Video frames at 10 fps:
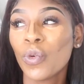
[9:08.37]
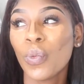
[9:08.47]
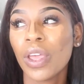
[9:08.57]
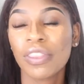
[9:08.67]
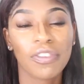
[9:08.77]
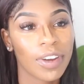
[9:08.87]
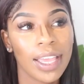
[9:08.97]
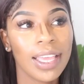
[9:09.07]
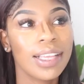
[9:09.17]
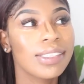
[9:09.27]
with
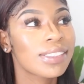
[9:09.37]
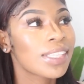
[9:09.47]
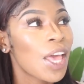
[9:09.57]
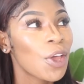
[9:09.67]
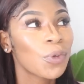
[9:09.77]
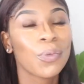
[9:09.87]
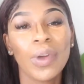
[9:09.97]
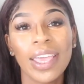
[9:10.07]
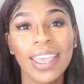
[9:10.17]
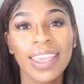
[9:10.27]
friends,
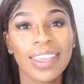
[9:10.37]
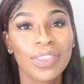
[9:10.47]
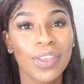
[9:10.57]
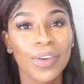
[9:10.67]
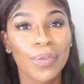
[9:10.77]
with